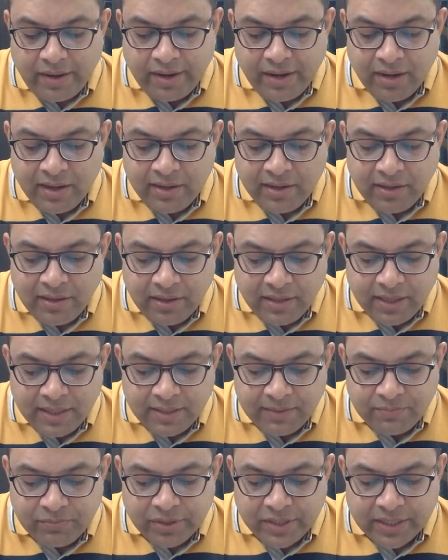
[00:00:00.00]
Hair in
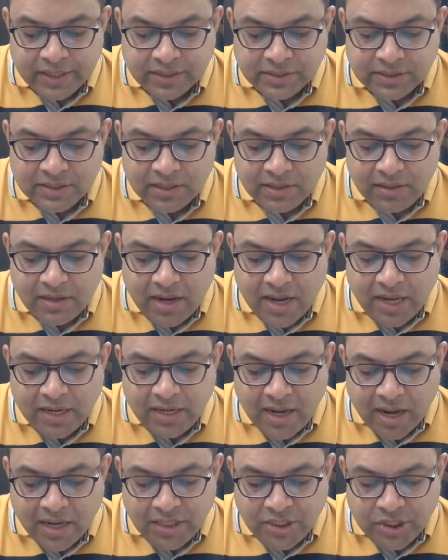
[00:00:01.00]
eight braids
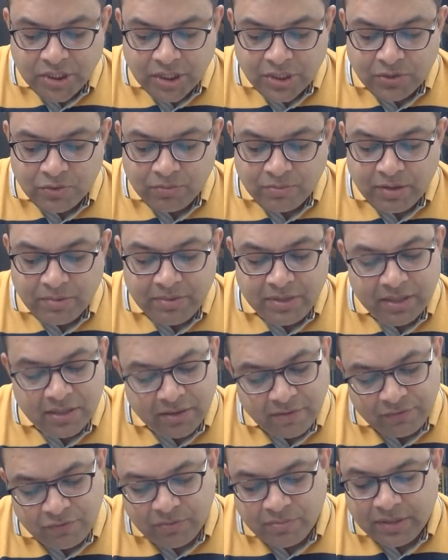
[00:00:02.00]
and eyeshadow may be
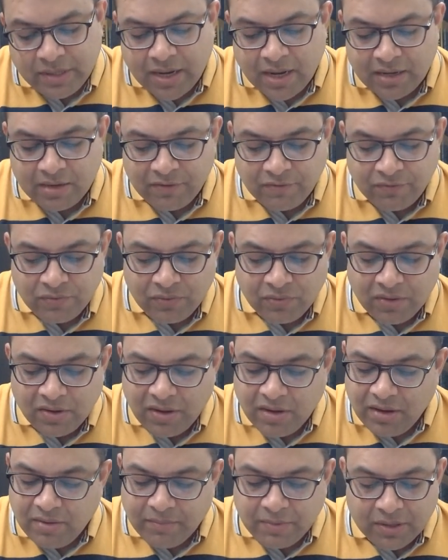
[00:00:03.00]
enough to beguile a fool,
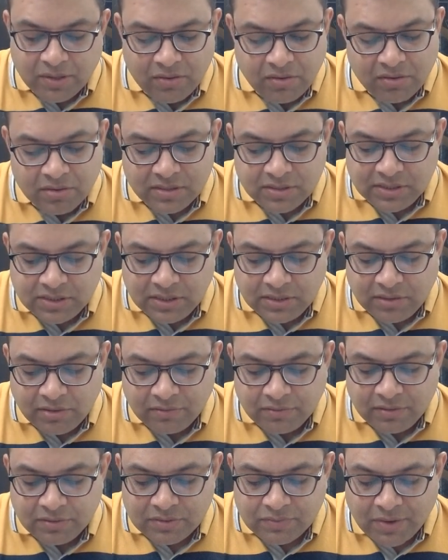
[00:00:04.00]
but not a seeker
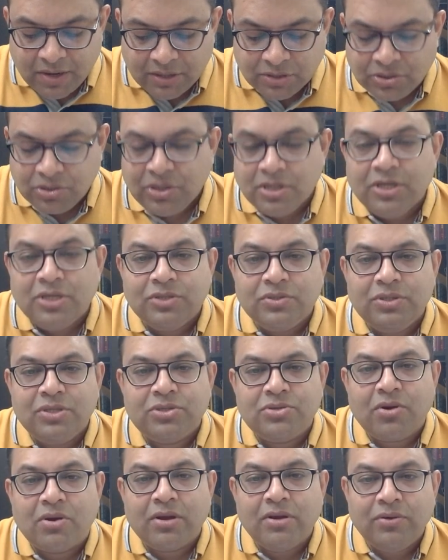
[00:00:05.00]
of the far shore. So
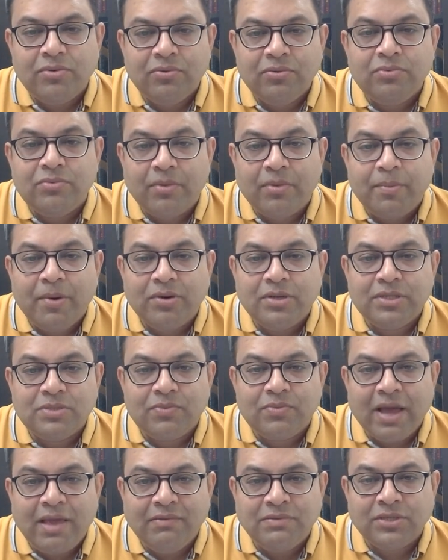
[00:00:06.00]
he's talking to about his
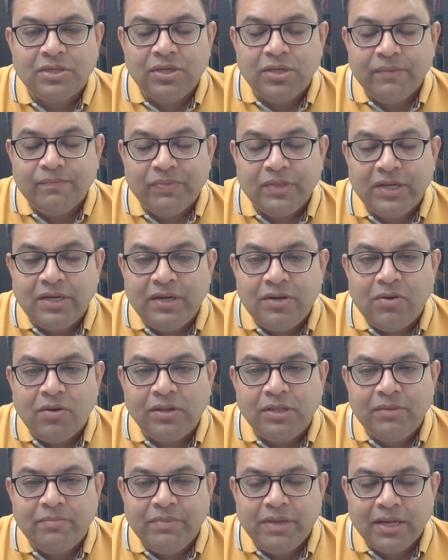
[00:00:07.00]
wives. They did
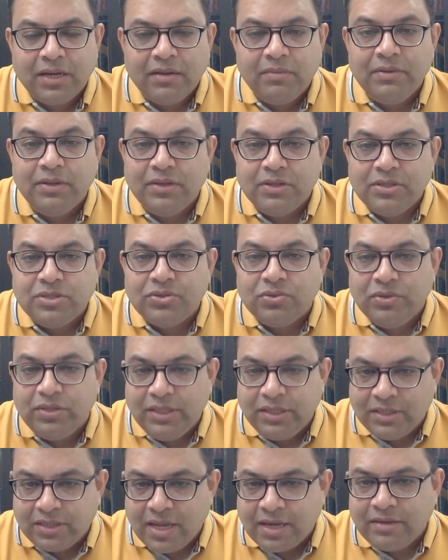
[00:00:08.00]
all the makeup, so
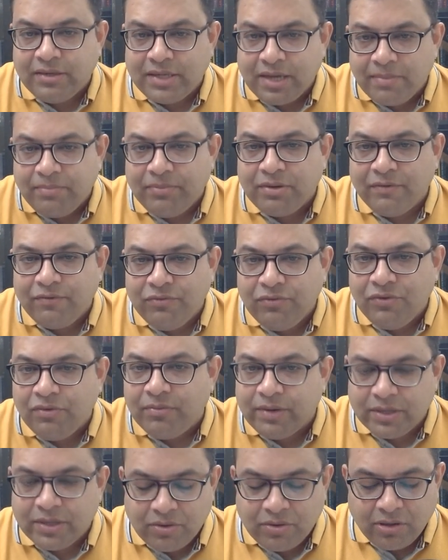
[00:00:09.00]
it can tempt a fool,
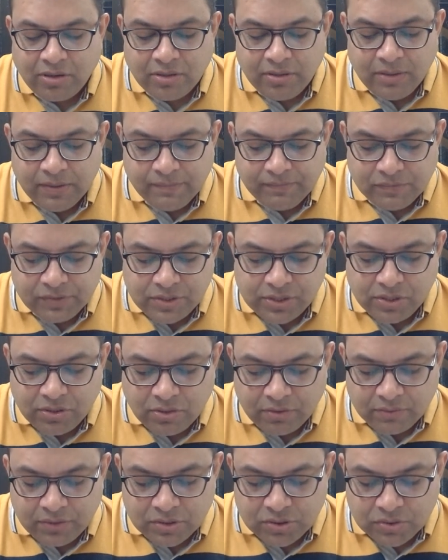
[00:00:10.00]
but not a
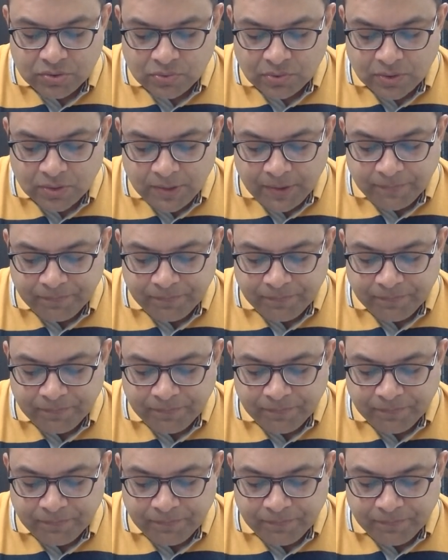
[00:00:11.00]
seeker of the shore.